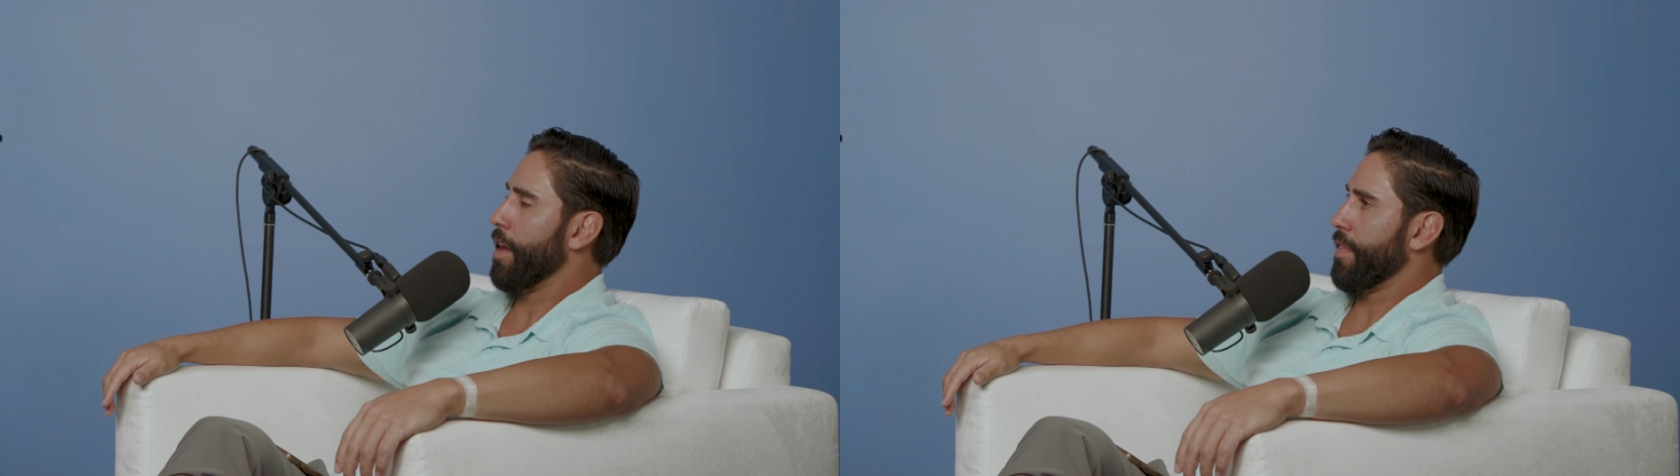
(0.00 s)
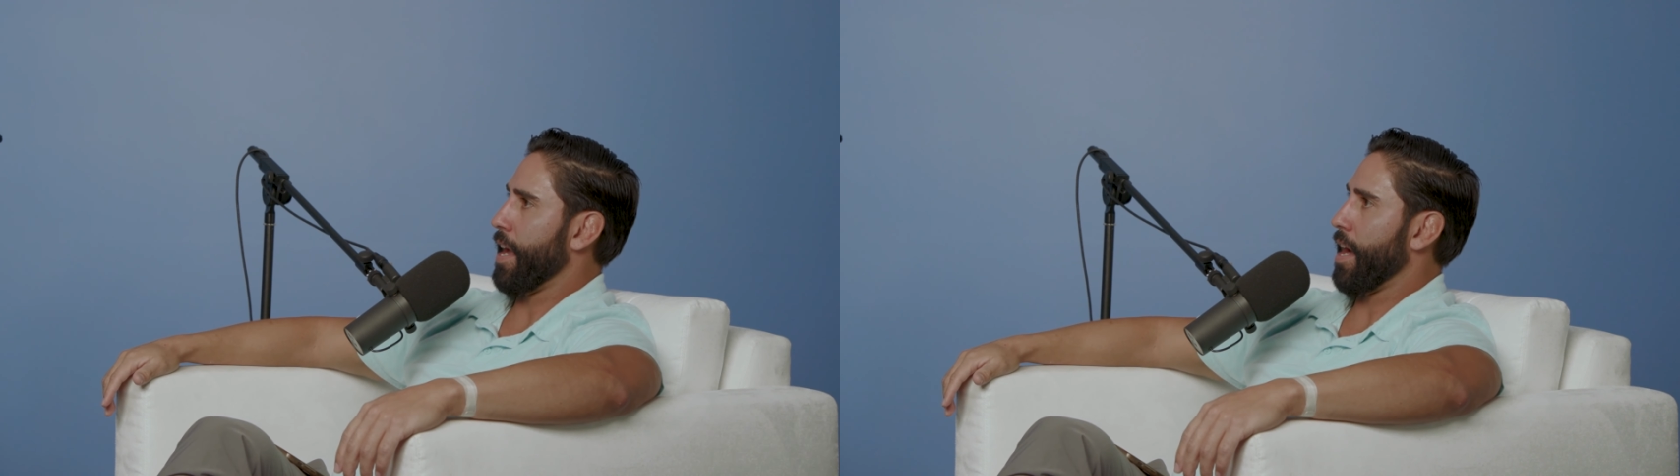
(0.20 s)

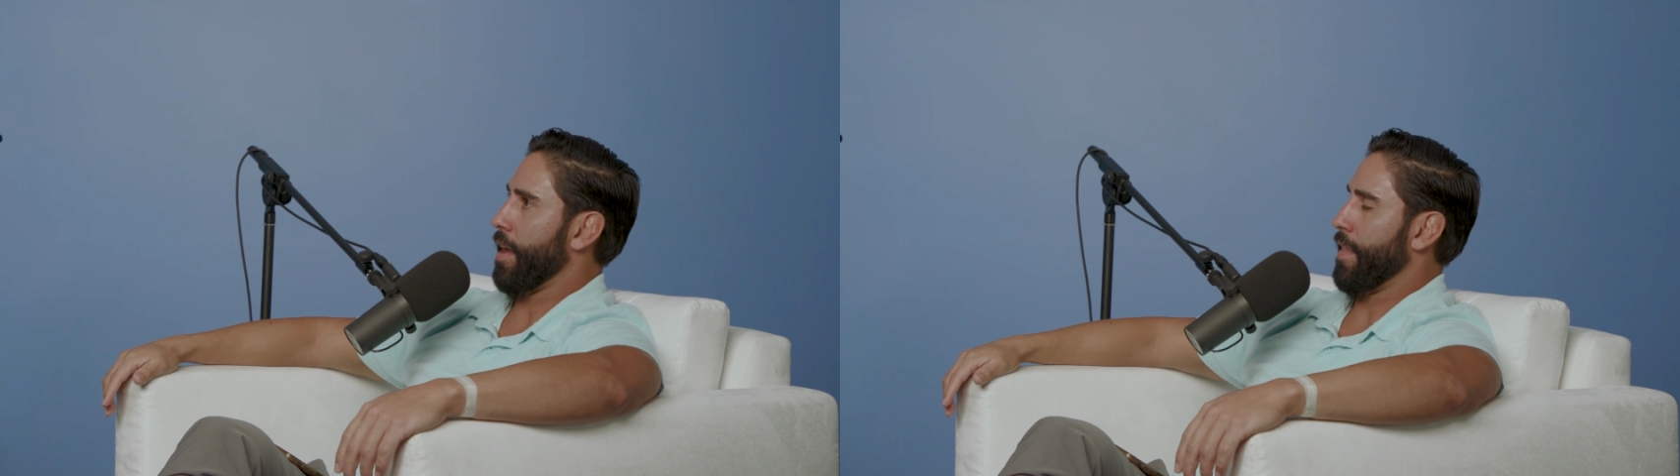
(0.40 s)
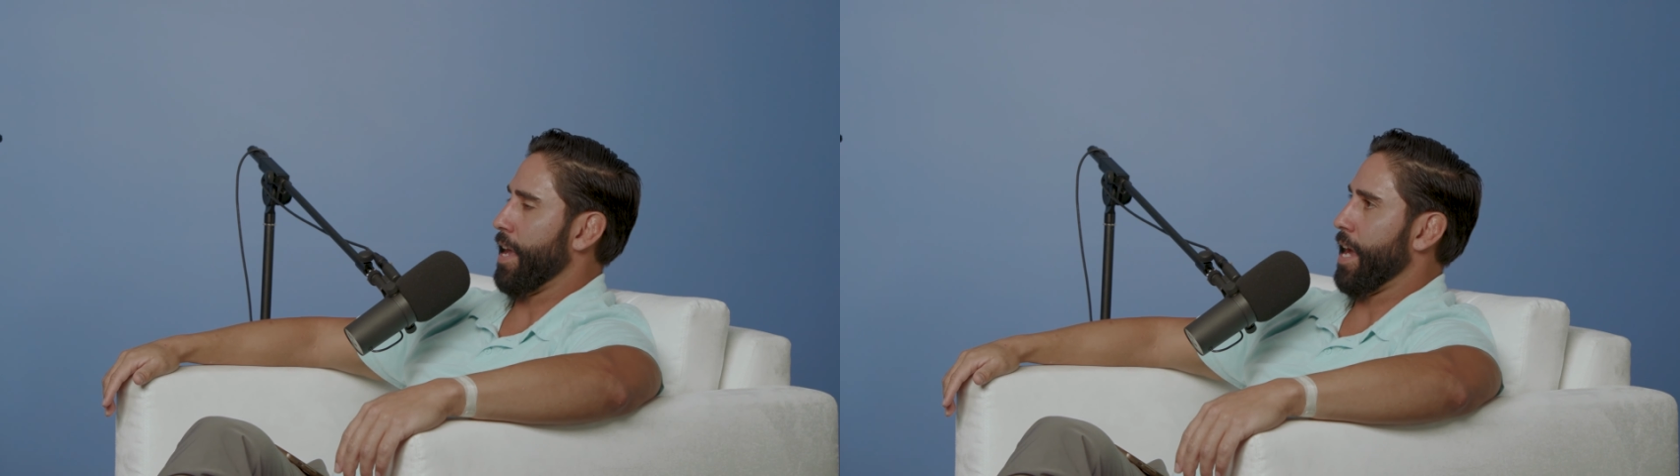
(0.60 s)

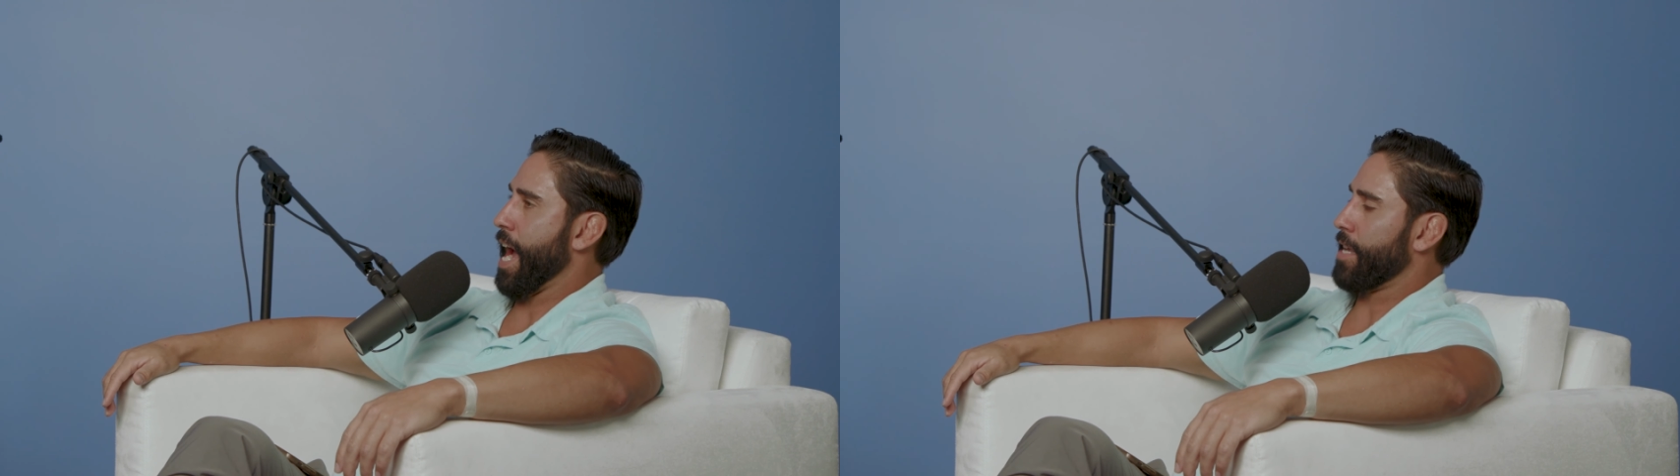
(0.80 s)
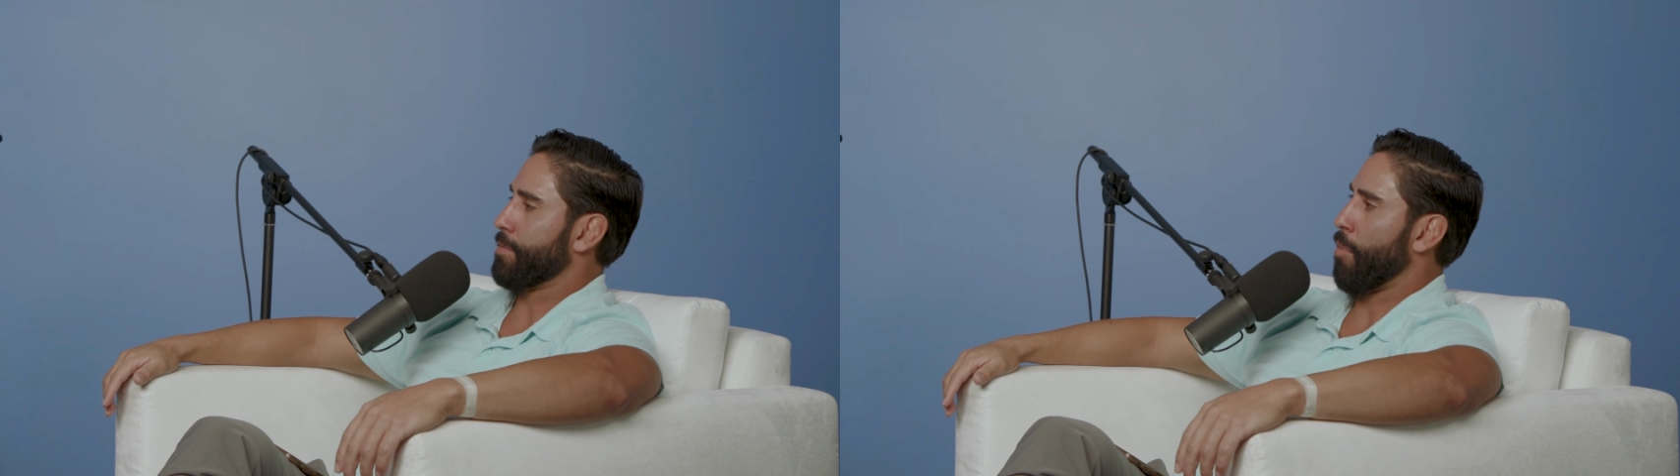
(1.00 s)
They
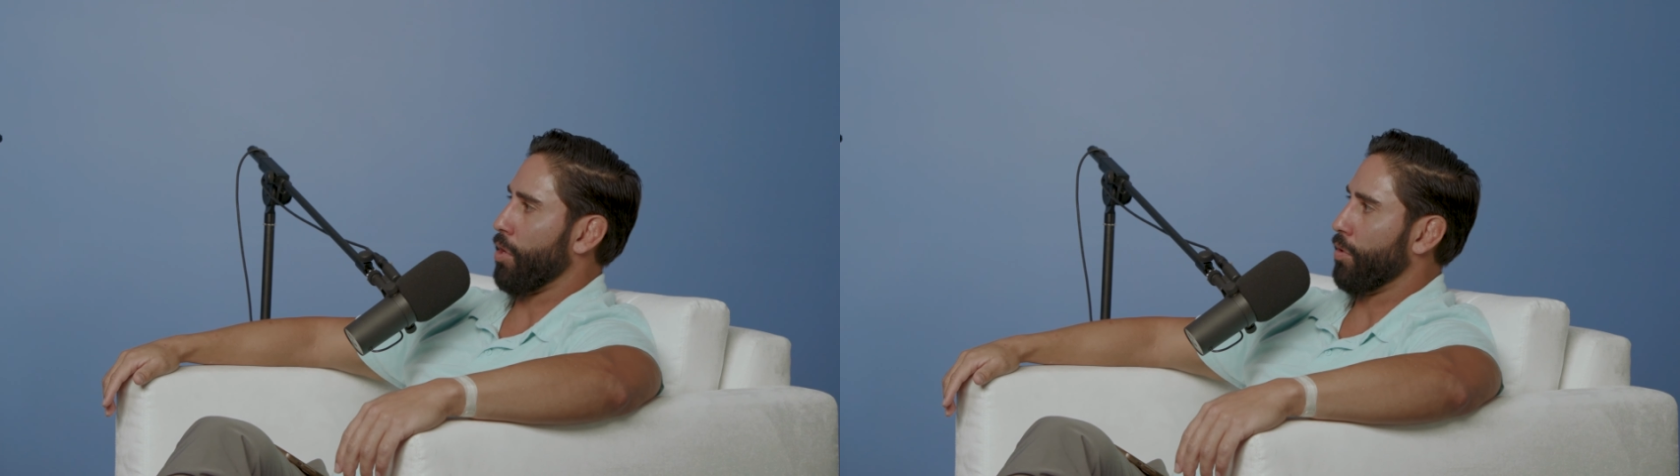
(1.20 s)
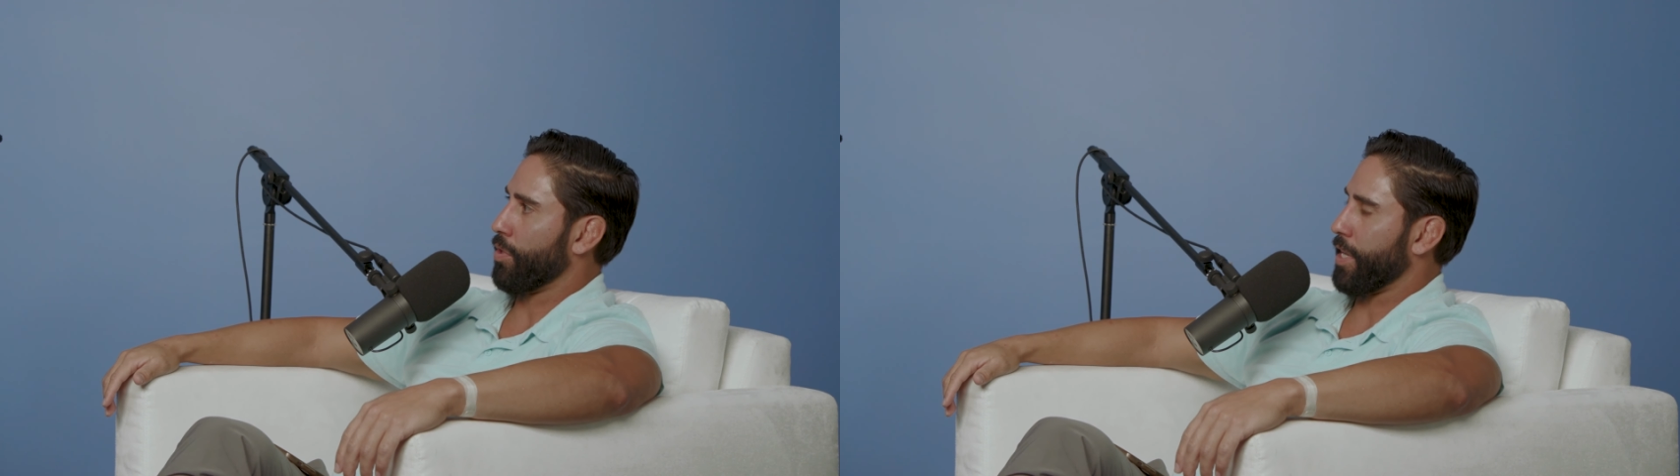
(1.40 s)
asked
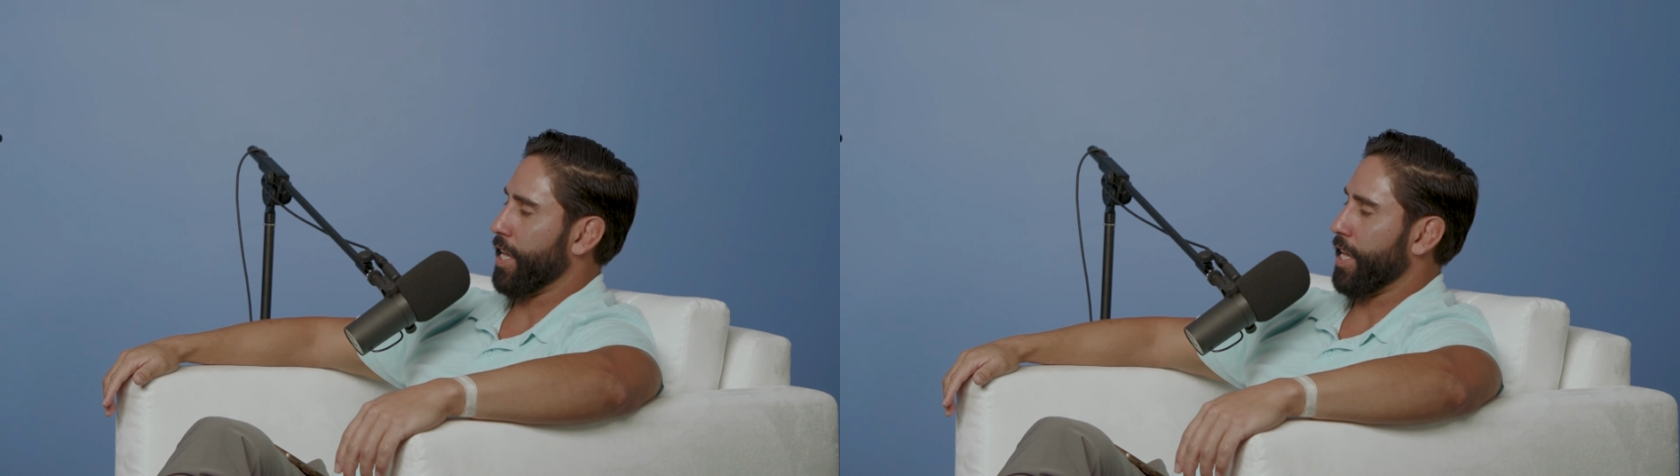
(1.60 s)
Martin Luther